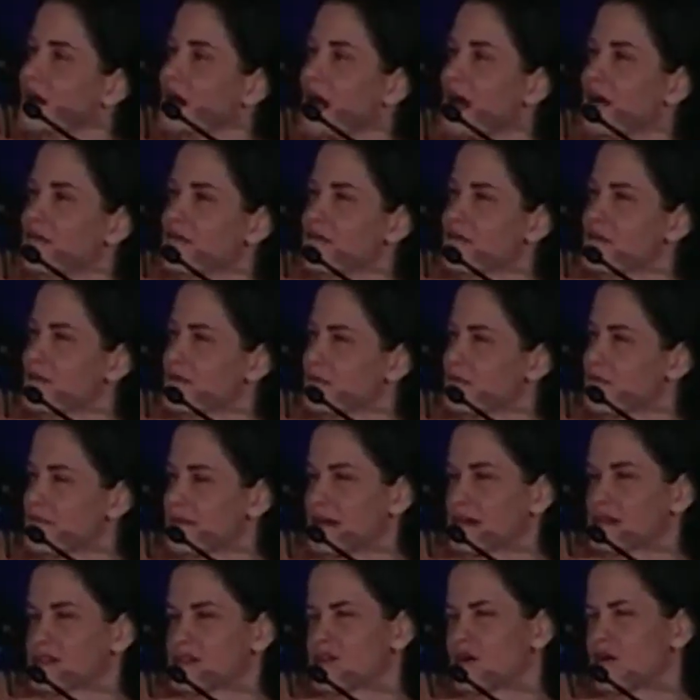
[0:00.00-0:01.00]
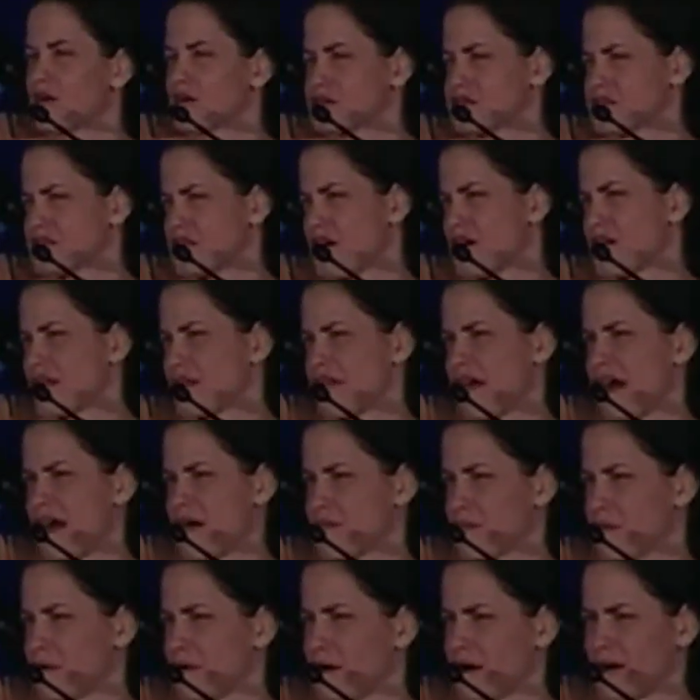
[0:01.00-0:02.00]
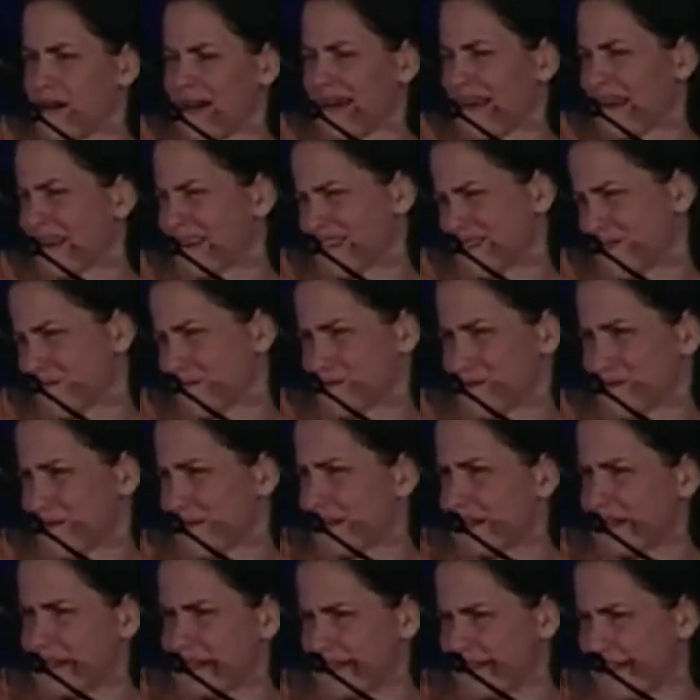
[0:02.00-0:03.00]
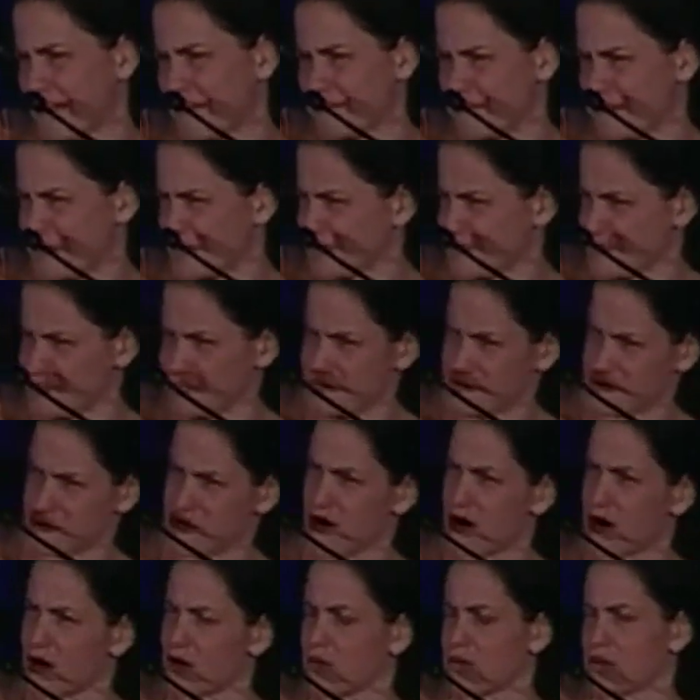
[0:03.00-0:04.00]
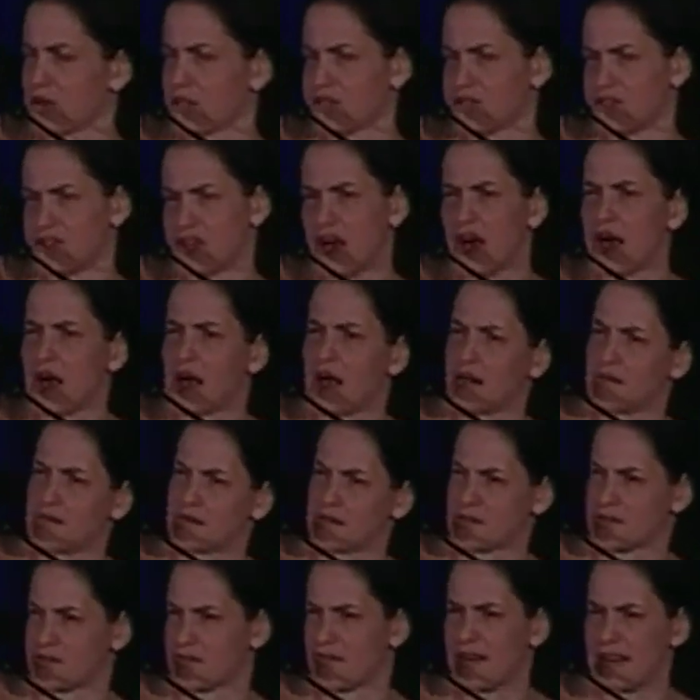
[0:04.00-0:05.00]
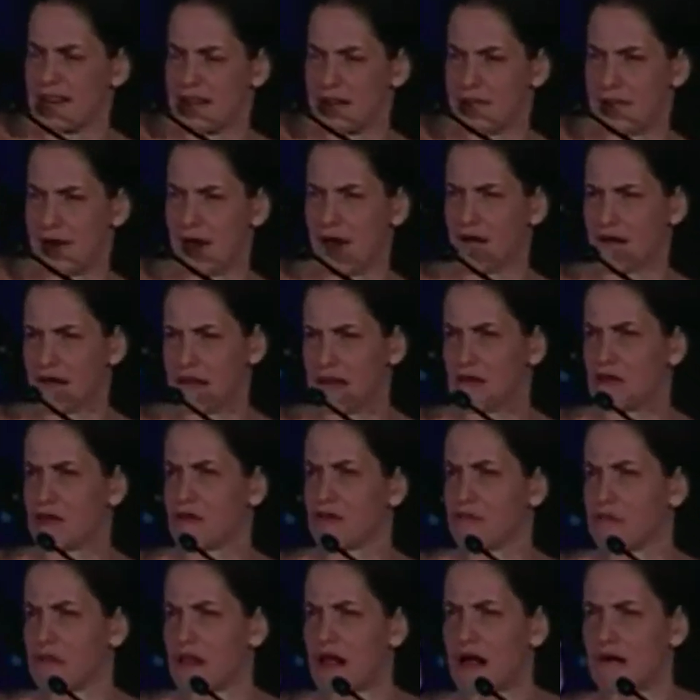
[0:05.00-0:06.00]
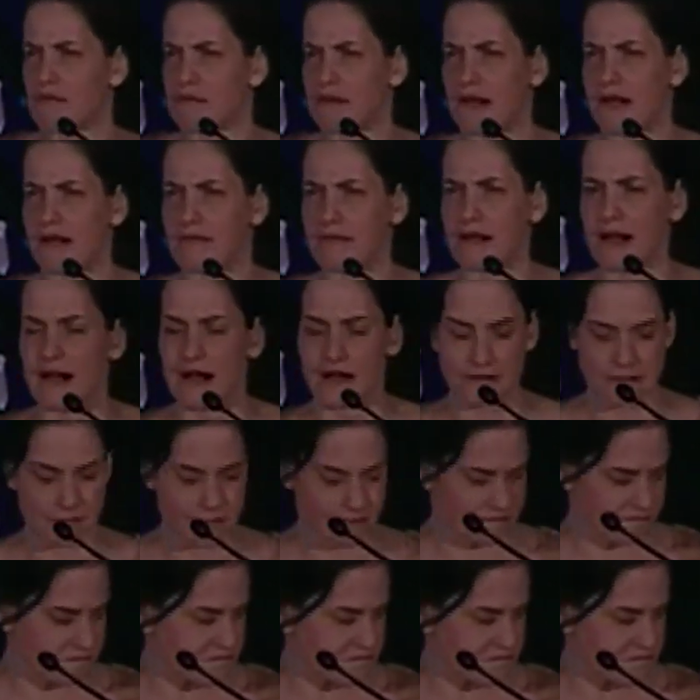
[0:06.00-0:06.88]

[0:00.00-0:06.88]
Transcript: I remember being told, Gianna, that book, I guess it was written in the 70s, The Strong Willed Child, was written about you, blah, blah, blah.